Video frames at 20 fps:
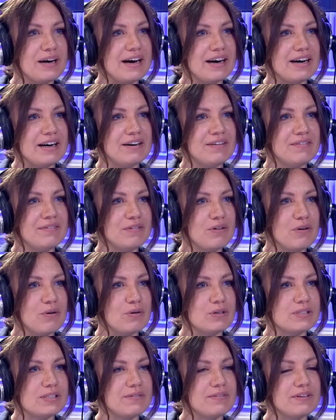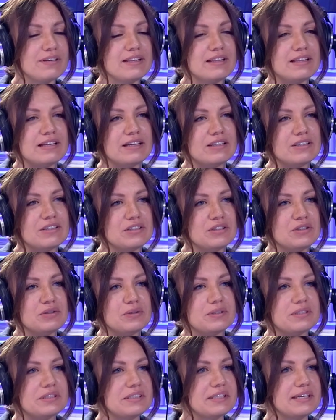have or something that
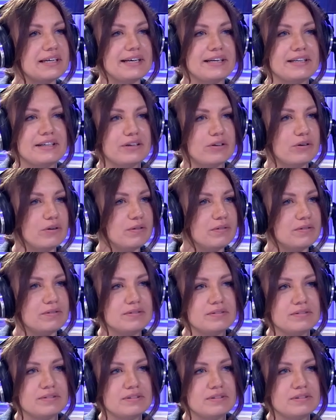you are scared of?